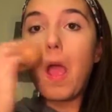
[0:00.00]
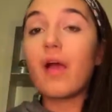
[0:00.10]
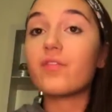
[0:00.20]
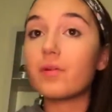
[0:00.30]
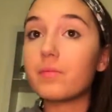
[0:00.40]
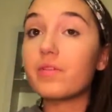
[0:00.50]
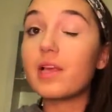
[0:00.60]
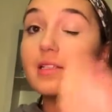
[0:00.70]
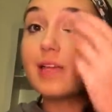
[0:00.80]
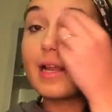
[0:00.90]
After I'm done
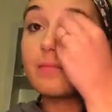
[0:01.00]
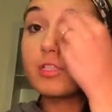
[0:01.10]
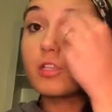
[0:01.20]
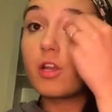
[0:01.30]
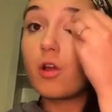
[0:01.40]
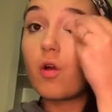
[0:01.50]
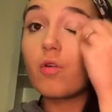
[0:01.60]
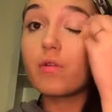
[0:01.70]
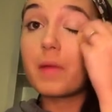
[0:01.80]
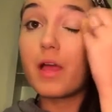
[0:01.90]
this side, I'm just going to go
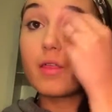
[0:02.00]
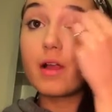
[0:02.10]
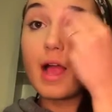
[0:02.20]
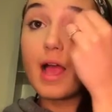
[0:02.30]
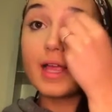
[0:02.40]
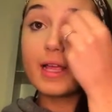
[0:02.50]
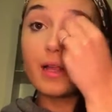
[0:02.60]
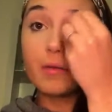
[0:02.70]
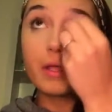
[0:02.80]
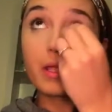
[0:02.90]
over my other eye
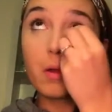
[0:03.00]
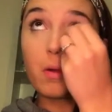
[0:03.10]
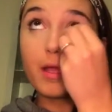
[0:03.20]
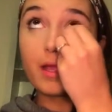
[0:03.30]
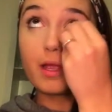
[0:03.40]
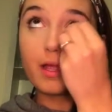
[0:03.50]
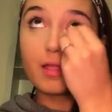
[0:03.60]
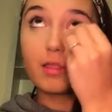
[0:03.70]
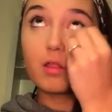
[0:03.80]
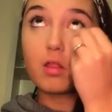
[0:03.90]
again really quick
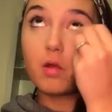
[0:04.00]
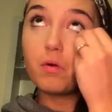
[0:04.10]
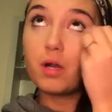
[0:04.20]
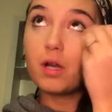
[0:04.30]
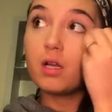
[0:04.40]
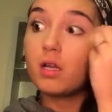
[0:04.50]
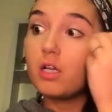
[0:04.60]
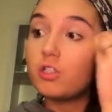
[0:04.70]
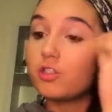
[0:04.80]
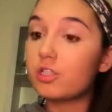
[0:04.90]
and lower,
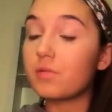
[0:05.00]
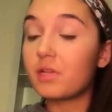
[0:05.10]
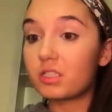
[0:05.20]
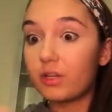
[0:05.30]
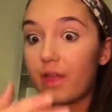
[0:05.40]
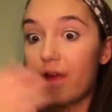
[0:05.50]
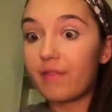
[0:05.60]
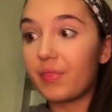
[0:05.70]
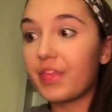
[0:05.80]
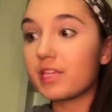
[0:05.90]
just to make sure that
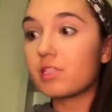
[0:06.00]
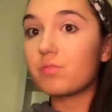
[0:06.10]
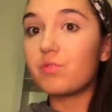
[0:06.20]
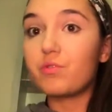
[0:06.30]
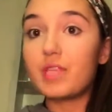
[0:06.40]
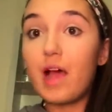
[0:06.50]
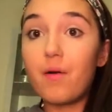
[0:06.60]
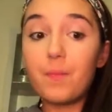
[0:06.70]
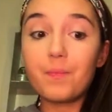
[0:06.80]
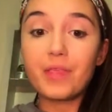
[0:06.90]
everything is smoothed
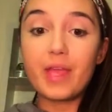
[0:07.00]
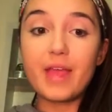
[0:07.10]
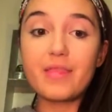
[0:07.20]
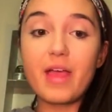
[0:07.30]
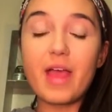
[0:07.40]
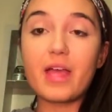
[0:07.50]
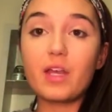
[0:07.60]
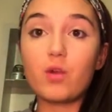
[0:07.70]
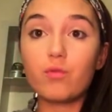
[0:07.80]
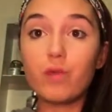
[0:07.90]
out. And
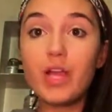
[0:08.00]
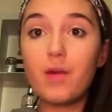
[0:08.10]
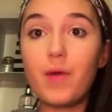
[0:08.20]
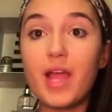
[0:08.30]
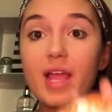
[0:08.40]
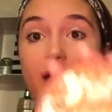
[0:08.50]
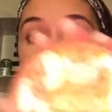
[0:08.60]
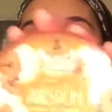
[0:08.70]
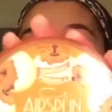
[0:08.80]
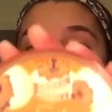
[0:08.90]
then right away,
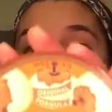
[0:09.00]
I'm going to